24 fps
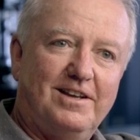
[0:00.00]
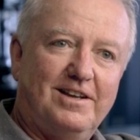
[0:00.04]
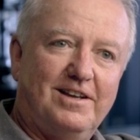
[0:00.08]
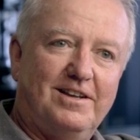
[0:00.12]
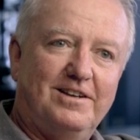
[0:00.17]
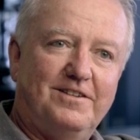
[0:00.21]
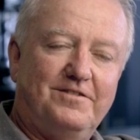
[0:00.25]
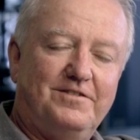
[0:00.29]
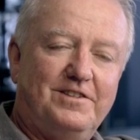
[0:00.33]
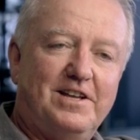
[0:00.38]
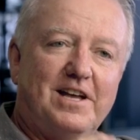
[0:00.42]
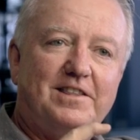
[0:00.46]

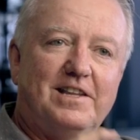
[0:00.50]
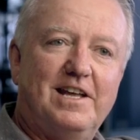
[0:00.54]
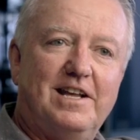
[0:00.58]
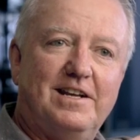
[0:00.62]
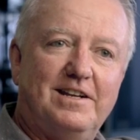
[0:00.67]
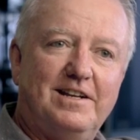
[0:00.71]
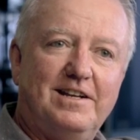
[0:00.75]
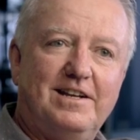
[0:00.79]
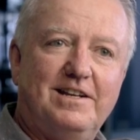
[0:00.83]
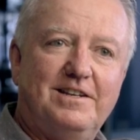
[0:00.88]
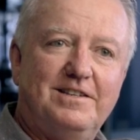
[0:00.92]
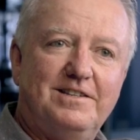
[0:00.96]
And I've done
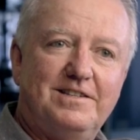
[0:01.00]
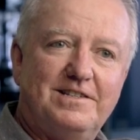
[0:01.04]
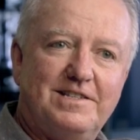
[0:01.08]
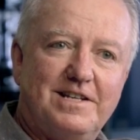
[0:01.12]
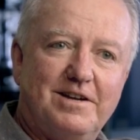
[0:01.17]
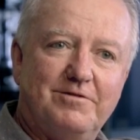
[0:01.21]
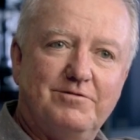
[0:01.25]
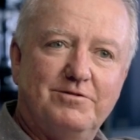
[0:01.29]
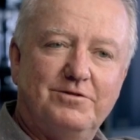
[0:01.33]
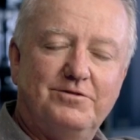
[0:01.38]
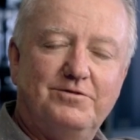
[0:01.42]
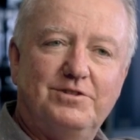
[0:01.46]
that in
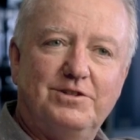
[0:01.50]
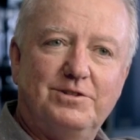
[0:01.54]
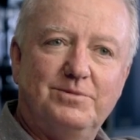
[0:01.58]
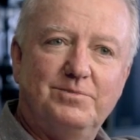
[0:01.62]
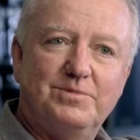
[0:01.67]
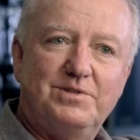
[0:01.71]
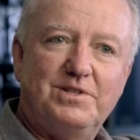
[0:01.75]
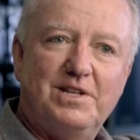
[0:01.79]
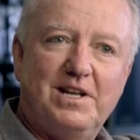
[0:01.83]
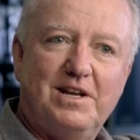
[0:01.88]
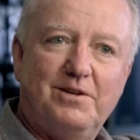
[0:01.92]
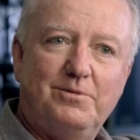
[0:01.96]
several
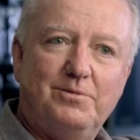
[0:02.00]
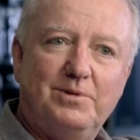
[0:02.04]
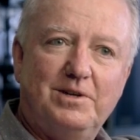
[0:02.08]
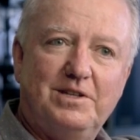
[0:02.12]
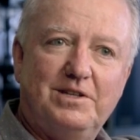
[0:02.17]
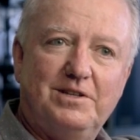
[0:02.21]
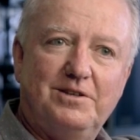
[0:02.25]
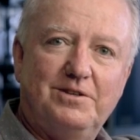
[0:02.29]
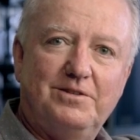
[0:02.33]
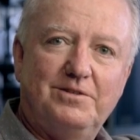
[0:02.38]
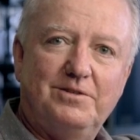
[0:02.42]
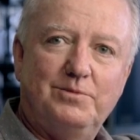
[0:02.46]
films now where
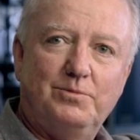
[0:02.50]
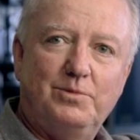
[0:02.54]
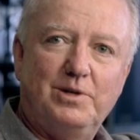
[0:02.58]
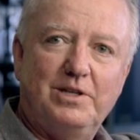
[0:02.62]
the,